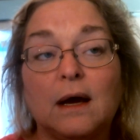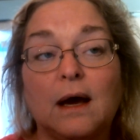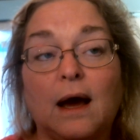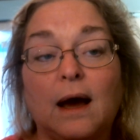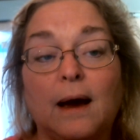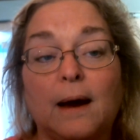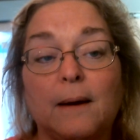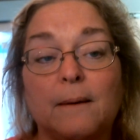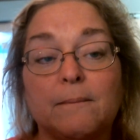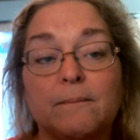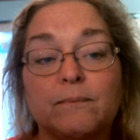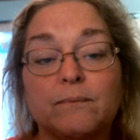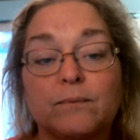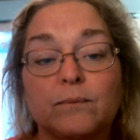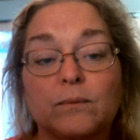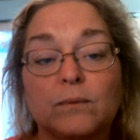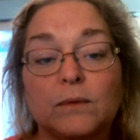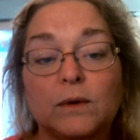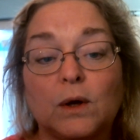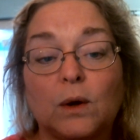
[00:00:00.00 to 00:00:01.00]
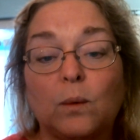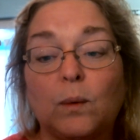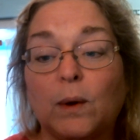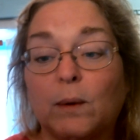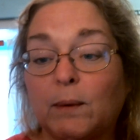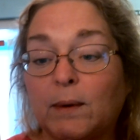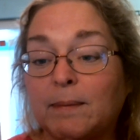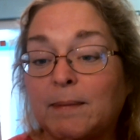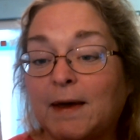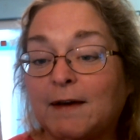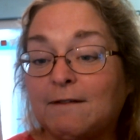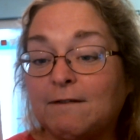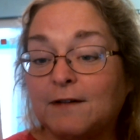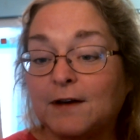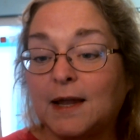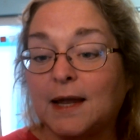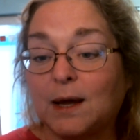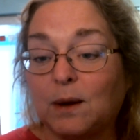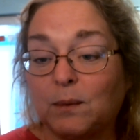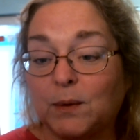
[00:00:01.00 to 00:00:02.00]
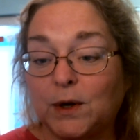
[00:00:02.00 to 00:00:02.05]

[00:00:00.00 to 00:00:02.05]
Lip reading: where we may feel like